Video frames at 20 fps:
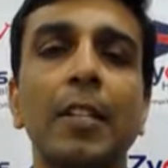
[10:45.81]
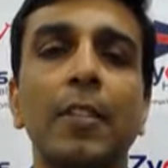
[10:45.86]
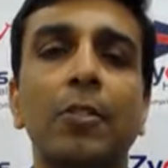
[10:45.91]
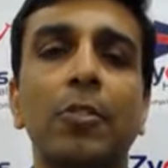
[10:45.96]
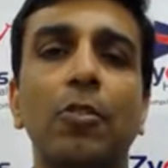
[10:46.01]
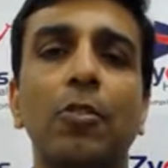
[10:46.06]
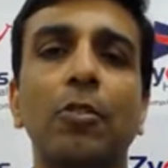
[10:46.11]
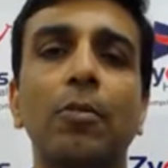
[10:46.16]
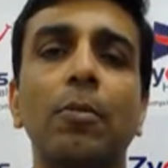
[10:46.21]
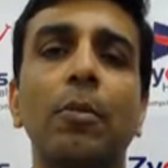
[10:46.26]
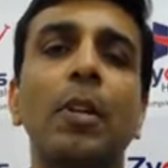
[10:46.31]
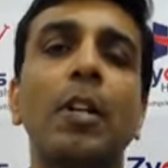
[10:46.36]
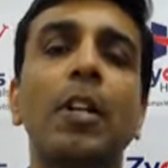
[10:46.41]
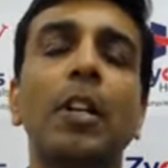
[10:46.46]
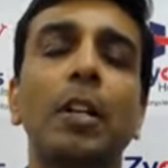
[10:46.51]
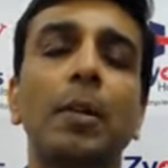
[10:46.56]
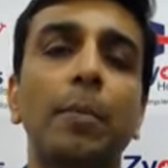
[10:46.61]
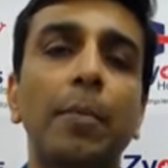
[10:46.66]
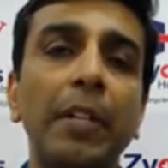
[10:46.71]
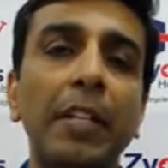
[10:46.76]

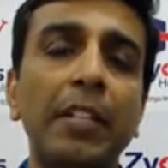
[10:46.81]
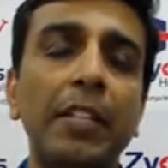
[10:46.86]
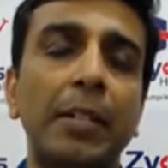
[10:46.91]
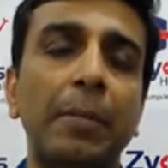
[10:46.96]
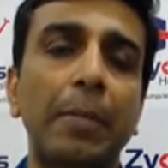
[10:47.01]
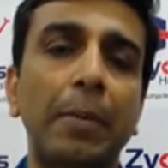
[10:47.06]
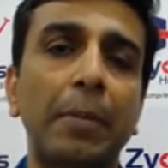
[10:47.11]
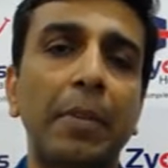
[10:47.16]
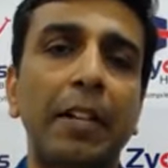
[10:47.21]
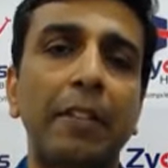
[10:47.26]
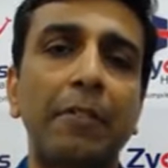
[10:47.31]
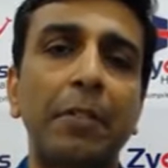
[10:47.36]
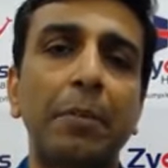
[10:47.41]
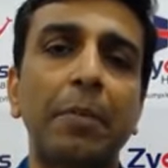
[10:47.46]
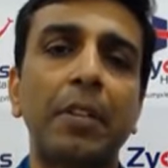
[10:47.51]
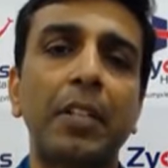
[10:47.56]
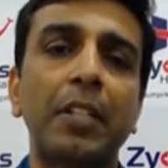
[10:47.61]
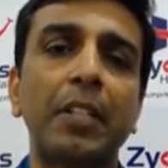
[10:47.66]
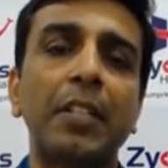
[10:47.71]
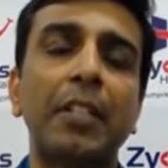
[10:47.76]
So please remember
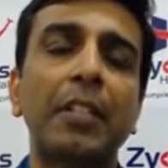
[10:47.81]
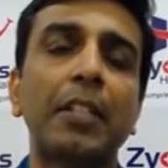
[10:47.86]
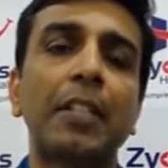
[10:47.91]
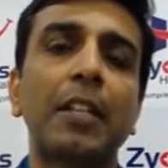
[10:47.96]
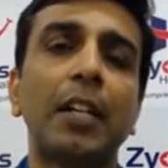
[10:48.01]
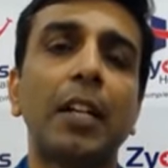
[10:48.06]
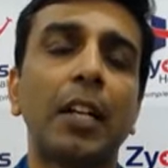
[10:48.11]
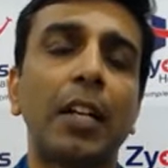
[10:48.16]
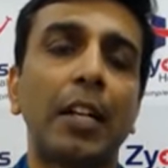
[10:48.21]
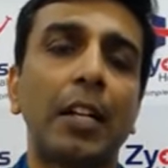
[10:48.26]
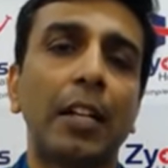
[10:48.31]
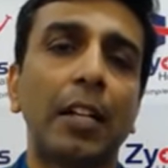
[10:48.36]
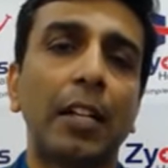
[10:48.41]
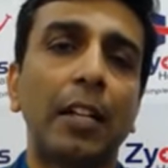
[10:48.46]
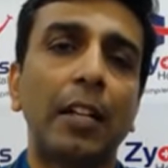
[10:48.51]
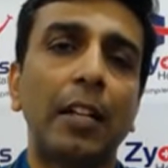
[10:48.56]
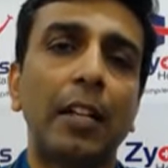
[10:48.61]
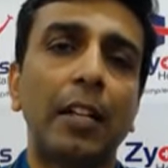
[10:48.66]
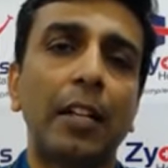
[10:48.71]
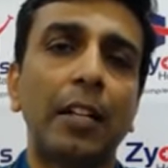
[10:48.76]
everybody,
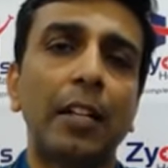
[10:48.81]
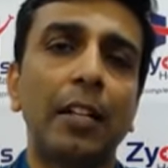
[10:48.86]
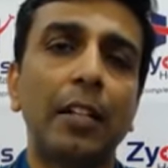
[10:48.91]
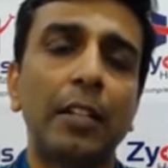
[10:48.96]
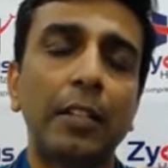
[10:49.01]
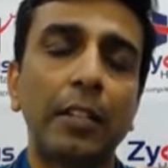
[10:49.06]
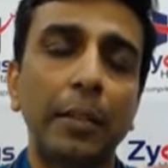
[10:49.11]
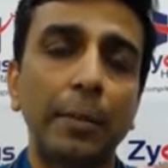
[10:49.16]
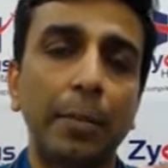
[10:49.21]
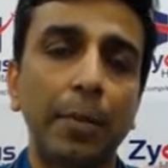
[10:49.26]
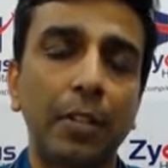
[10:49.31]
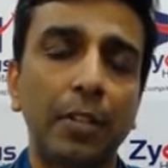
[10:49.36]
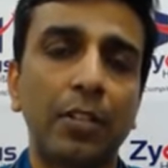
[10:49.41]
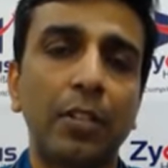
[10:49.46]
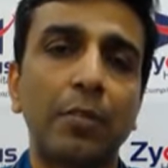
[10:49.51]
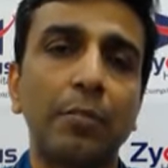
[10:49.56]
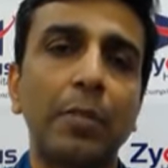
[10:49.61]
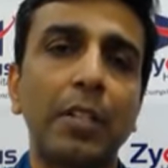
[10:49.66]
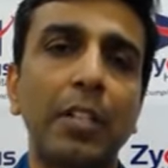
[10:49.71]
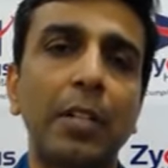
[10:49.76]
the
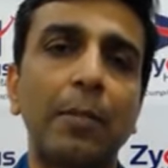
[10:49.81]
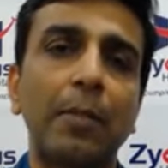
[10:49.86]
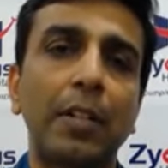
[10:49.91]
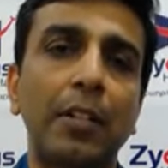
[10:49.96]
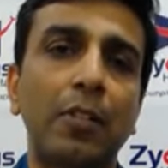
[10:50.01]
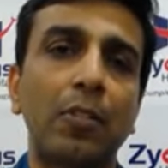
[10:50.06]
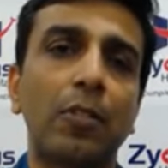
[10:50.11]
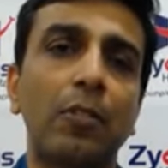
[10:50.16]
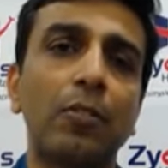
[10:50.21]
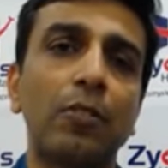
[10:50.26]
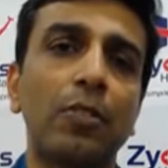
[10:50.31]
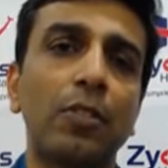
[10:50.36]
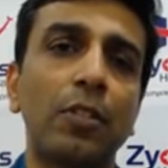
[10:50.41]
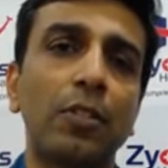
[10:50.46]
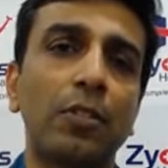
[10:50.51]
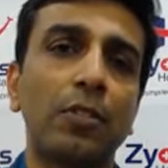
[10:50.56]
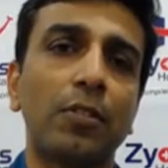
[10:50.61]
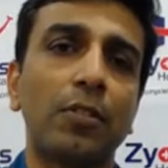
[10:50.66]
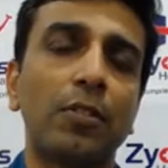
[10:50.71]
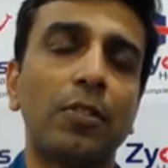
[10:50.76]
person become
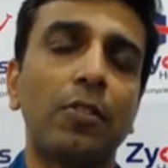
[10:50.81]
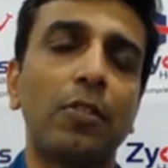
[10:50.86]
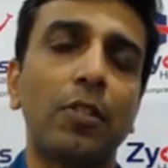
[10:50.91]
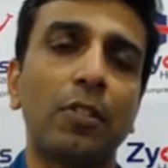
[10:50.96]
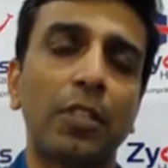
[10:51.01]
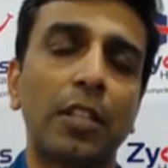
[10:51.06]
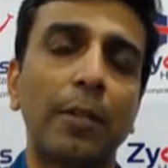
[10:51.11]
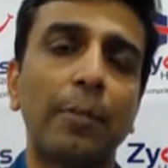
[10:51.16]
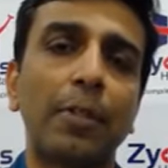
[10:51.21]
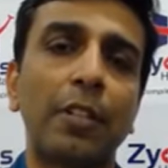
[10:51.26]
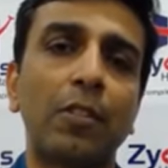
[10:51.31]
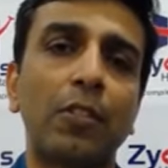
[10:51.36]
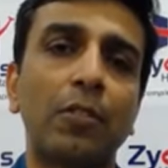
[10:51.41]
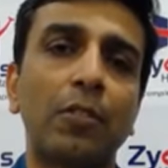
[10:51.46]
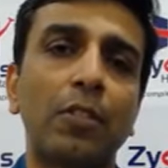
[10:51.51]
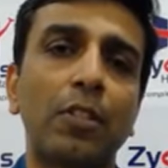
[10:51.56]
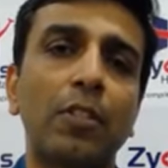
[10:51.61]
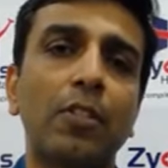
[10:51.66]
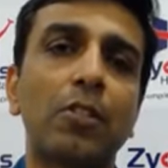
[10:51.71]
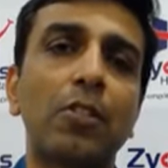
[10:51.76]
unconscious or
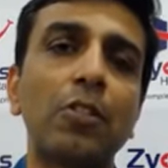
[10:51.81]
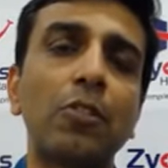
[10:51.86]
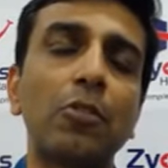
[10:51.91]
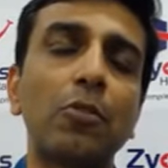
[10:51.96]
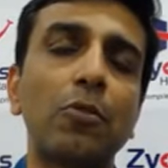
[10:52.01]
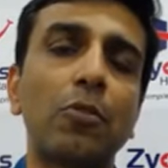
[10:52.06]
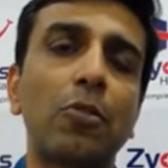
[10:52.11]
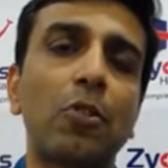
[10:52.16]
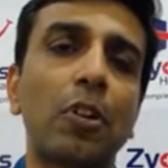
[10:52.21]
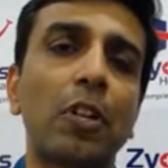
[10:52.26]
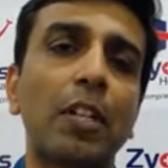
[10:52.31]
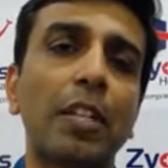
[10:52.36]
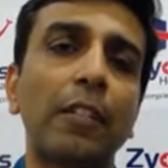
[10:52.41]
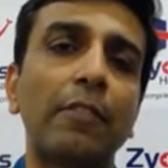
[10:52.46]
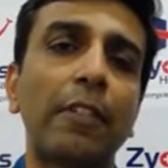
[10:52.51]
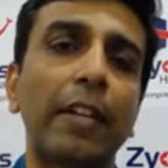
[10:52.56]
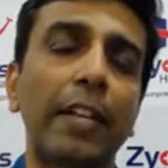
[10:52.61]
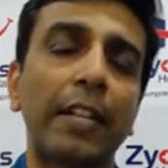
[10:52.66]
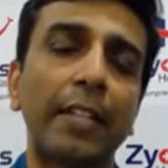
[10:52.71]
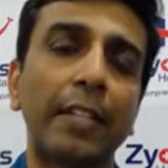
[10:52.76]
semi-conscious, do not
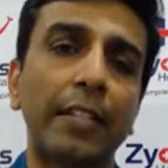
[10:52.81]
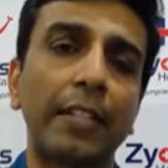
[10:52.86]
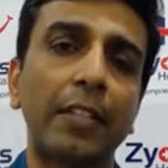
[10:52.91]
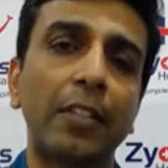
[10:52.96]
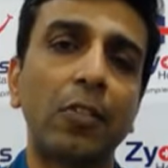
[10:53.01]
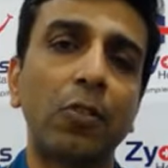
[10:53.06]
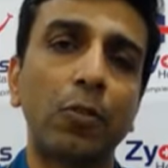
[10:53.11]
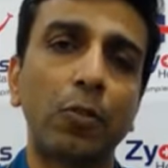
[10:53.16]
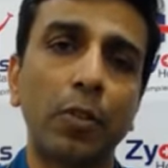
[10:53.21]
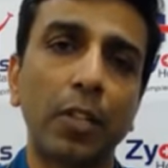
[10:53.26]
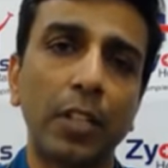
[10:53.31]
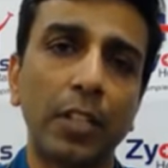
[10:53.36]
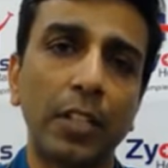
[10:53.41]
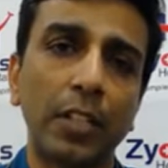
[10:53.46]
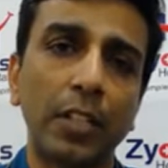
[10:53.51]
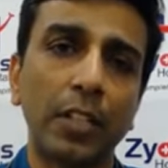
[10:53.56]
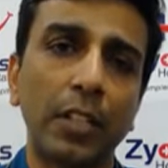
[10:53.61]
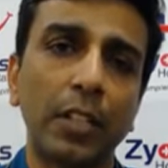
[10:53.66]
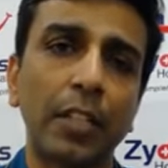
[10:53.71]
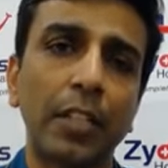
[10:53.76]
give anything
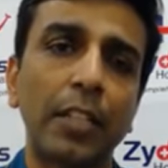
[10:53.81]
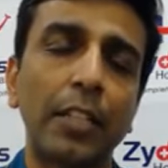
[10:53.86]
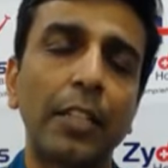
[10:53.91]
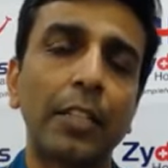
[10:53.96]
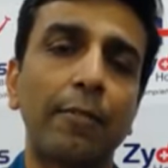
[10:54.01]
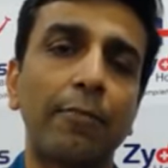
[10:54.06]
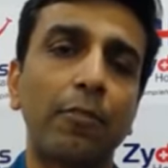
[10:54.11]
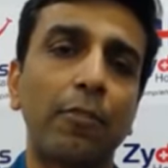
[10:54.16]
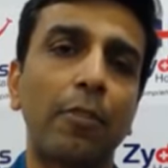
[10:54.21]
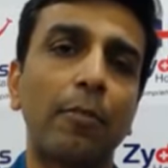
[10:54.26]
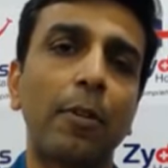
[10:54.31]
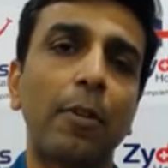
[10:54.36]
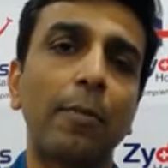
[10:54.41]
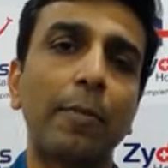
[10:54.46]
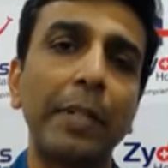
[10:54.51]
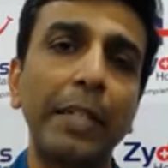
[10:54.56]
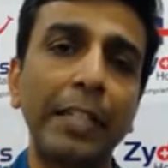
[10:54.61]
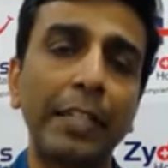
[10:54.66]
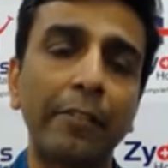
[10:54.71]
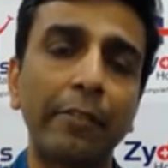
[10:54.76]
orally in the form
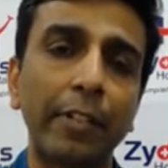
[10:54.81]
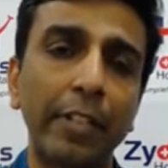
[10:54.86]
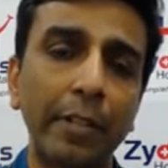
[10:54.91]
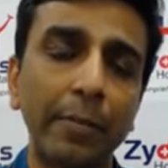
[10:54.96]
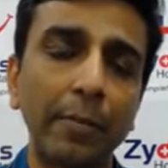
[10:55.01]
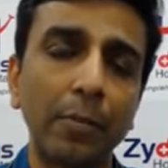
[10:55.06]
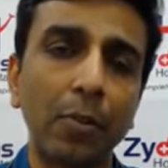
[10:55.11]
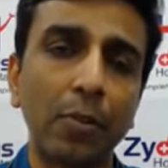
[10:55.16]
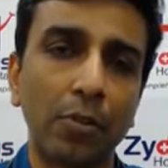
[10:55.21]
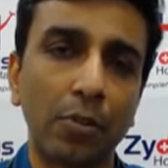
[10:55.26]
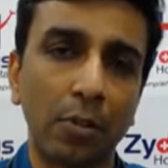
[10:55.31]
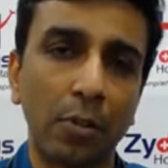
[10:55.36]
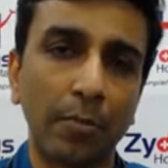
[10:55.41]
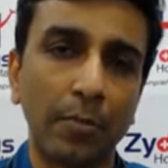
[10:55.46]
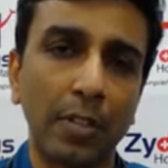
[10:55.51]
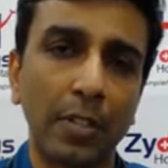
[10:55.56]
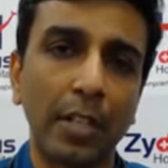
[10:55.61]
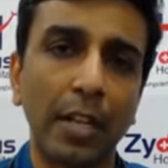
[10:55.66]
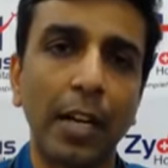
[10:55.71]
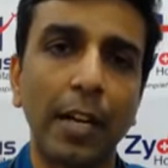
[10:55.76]
of liquid most
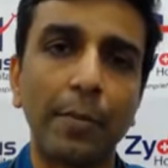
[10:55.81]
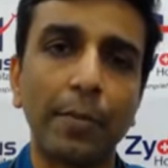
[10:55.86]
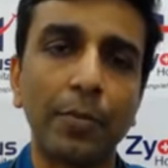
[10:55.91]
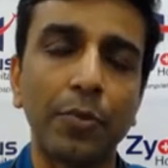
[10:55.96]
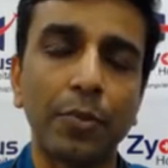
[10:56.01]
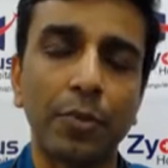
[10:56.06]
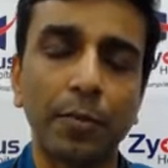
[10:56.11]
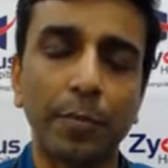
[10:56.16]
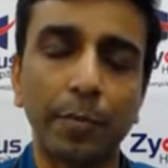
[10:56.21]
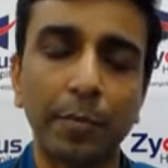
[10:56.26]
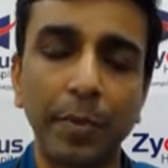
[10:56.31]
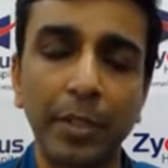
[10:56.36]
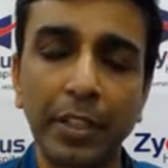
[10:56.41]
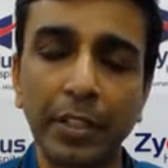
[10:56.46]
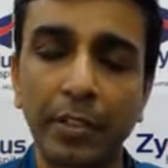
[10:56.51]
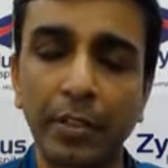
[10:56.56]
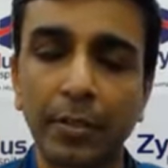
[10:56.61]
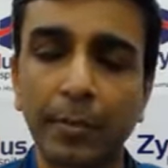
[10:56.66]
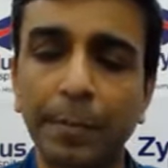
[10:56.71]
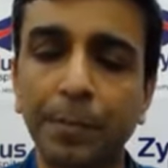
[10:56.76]
of the times,
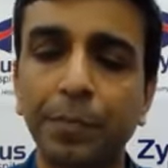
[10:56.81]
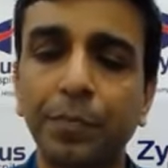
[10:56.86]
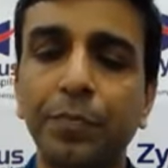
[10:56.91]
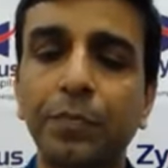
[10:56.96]
please.